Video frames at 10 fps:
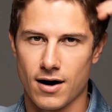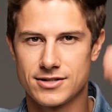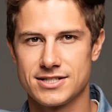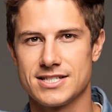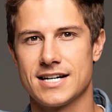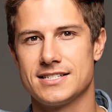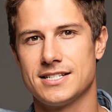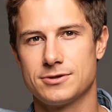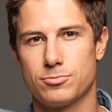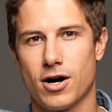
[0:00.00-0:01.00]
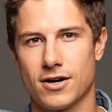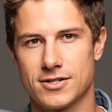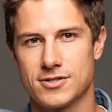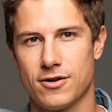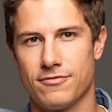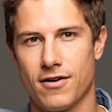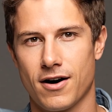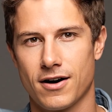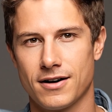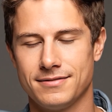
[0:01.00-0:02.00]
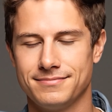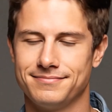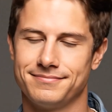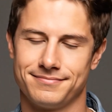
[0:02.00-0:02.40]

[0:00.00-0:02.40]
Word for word: our sexiest product so far. Cut!